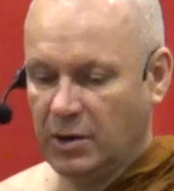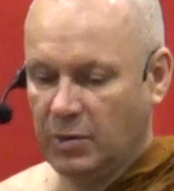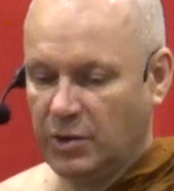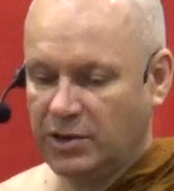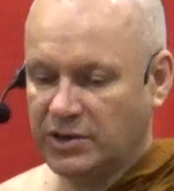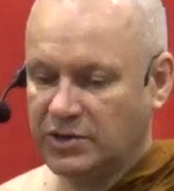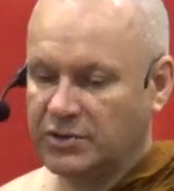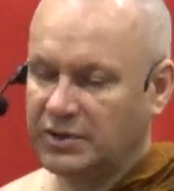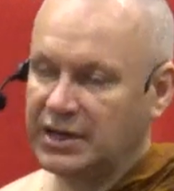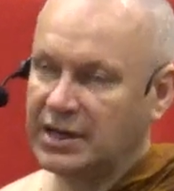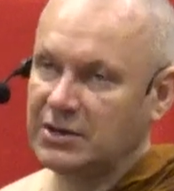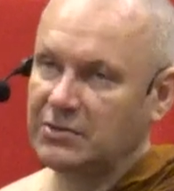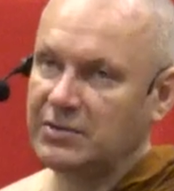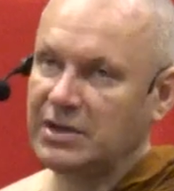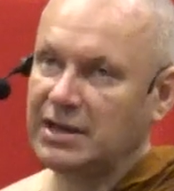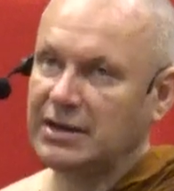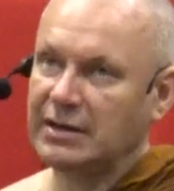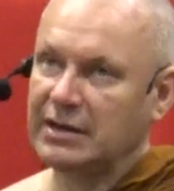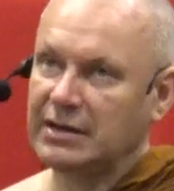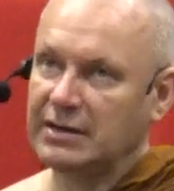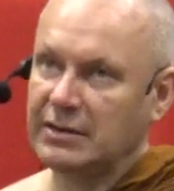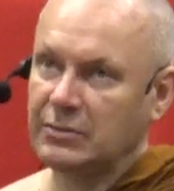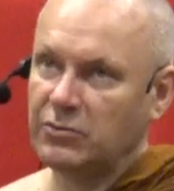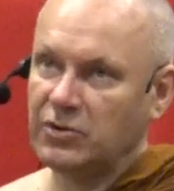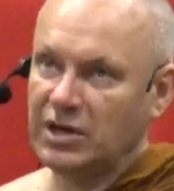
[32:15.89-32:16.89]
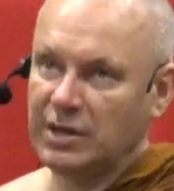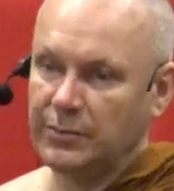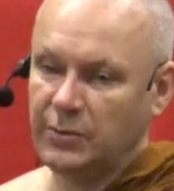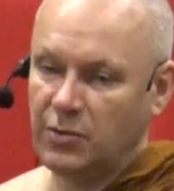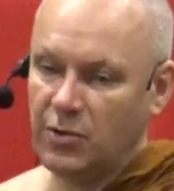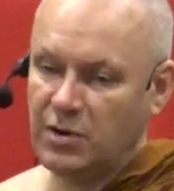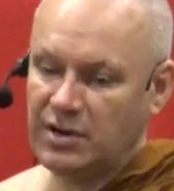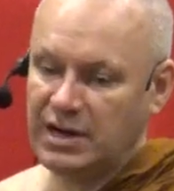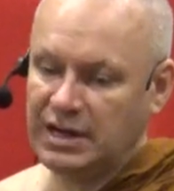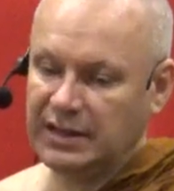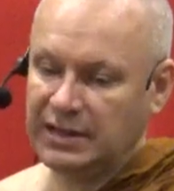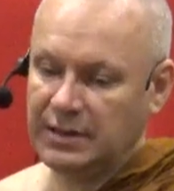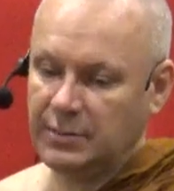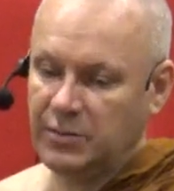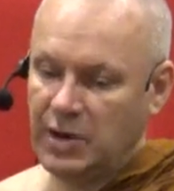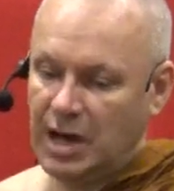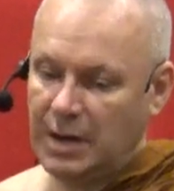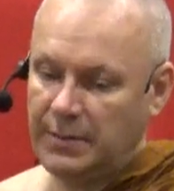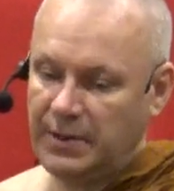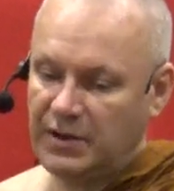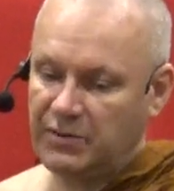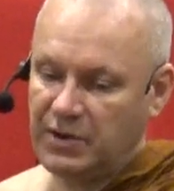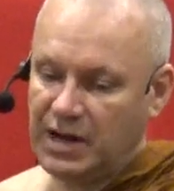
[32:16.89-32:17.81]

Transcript: Once you get re- reborn in the Brahma